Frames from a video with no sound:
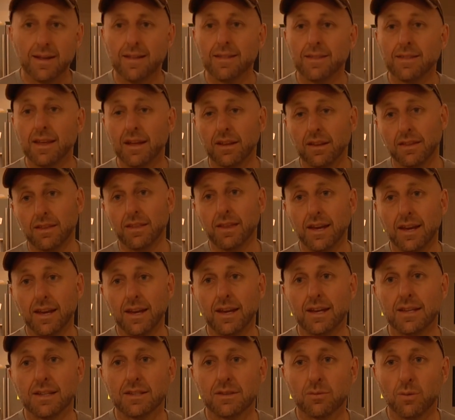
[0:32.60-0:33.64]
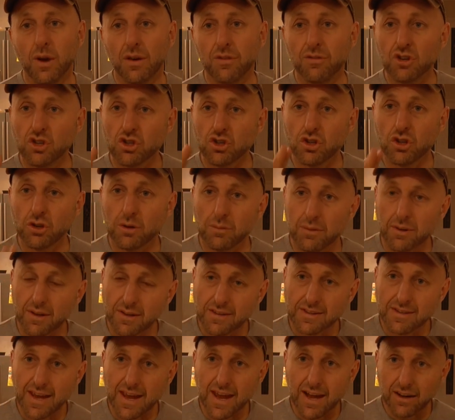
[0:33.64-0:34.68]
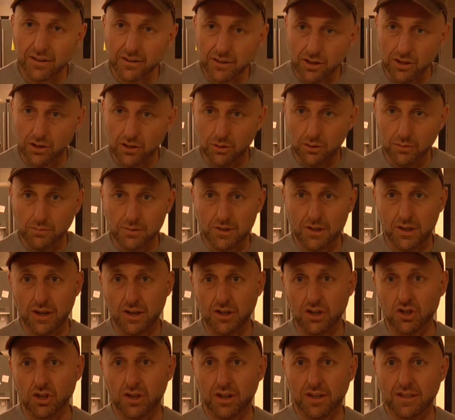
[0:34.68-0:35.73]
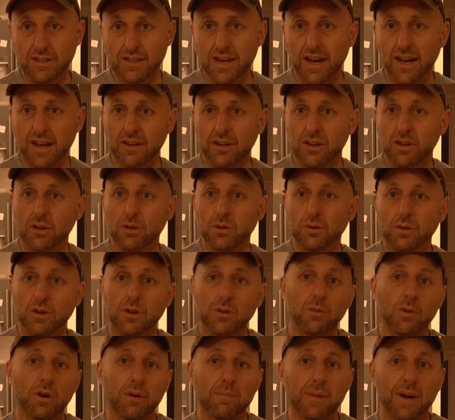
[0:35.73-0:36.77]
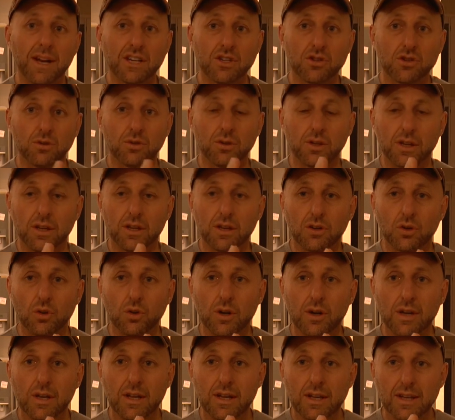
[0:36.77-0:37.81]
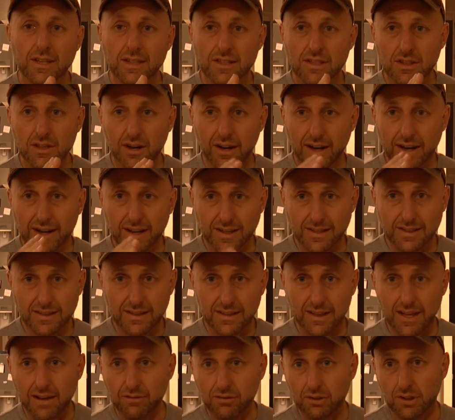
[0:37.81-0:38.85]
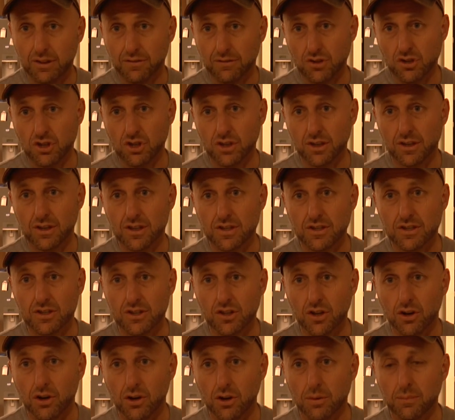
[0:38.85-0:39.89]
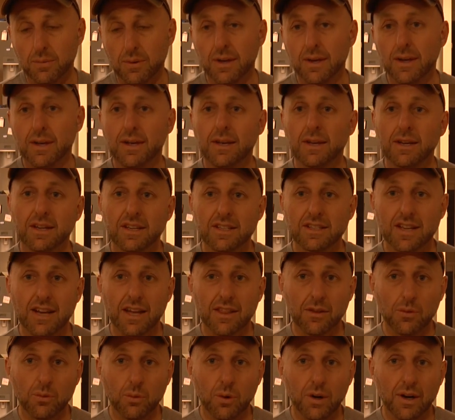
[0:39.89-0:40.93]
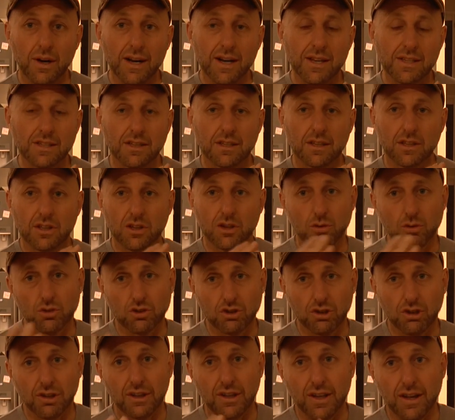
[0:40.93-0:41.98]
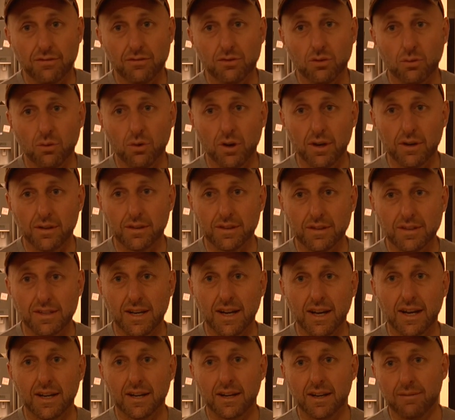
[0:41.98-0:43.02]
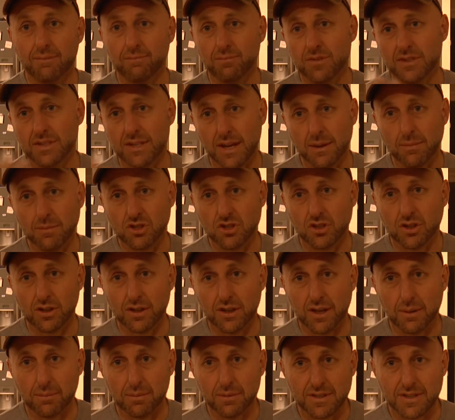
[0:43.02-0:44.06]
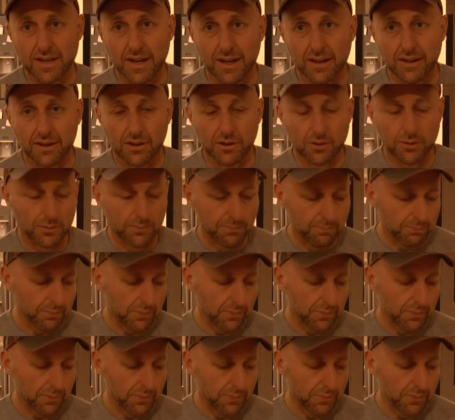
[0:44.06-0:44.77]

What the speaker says: The other thing is, if you shoot downhill, so you're shooting downhill, you want to make sure your sight is level if you're shooting a scope, because otherwise you'll shoot left or right on the target, same as shooting up and downhill.